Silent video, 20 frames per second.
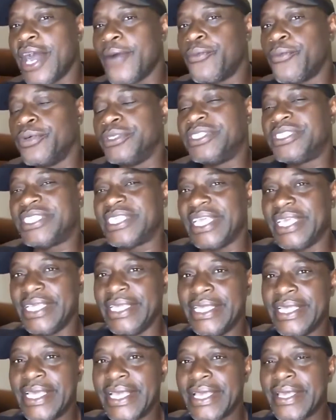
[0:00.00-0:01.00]
I would
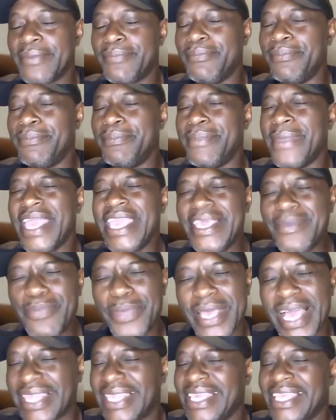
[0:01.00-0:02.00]
say
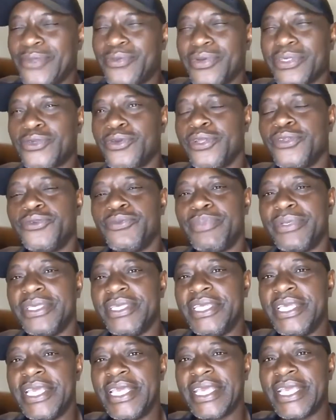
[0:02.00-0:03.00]
maybe I think it was going to
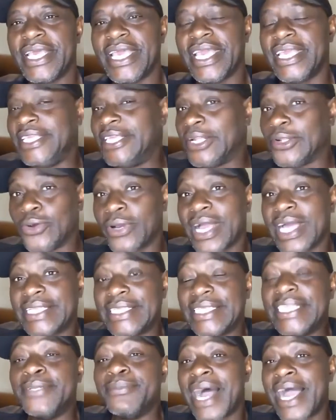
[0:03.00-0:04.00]
be a yellow
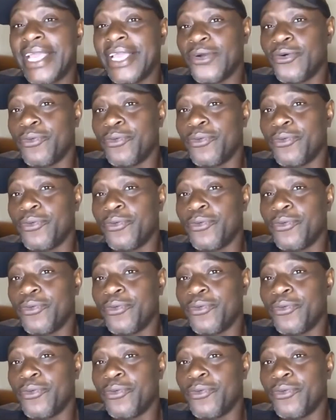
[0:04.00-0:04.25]
card, in my